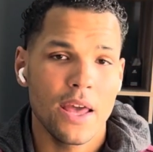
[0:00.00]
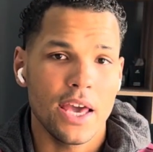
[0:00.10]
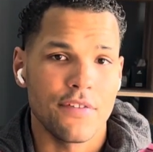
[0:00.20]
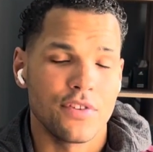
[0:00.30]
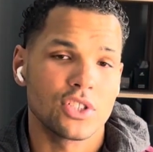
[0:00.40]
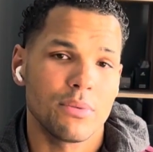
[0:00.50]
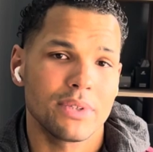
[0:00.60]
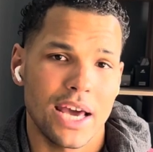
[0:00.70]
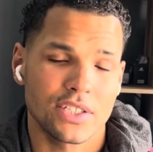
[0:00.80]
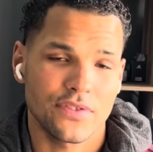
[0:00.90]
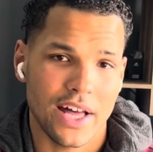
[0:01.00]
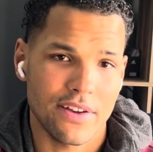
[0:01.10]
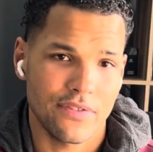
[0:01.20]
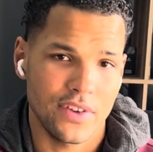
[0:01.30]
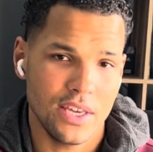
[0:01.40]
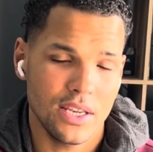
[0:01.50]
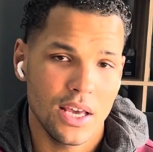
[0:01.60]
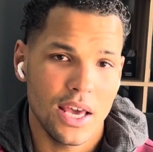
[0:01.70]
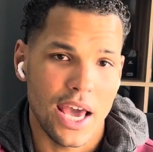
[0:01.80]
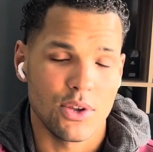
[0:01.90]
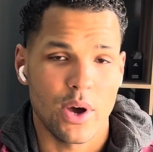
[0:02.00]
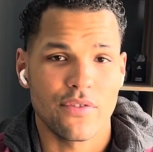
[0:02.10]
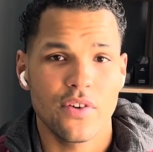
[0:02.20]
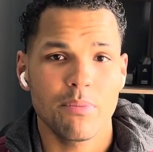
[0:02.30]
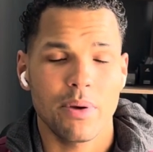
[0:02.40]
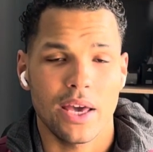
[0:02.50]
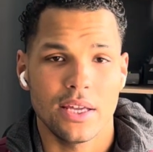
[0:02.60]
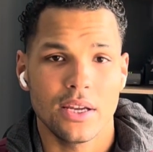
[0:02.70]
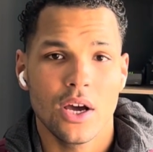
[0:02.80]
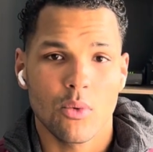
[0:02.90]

If you're someone that has flat feet and you have foot pain,